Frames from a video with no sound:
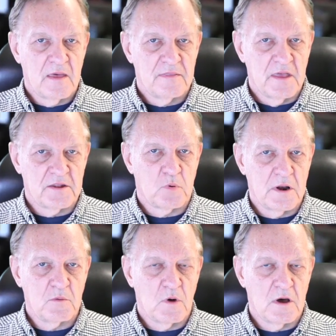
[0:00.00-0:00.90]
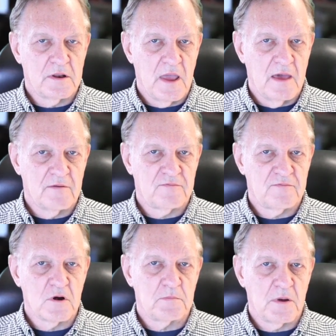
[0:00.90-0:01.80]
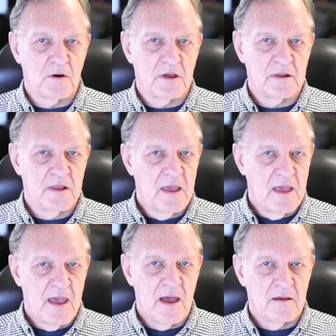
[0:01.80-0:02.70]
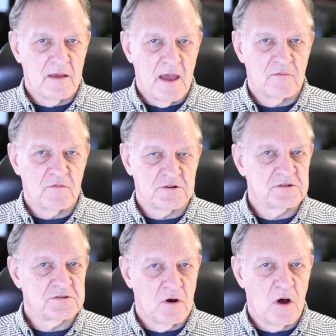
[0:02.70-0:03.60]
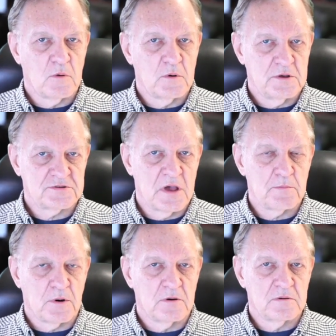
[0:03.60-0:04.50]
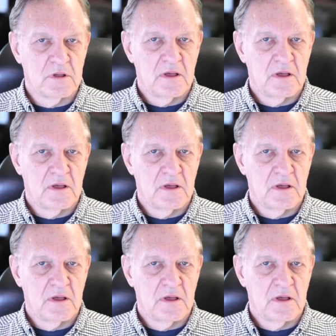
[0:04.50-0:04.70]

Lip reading: The 21 and 40 period averages are always simple,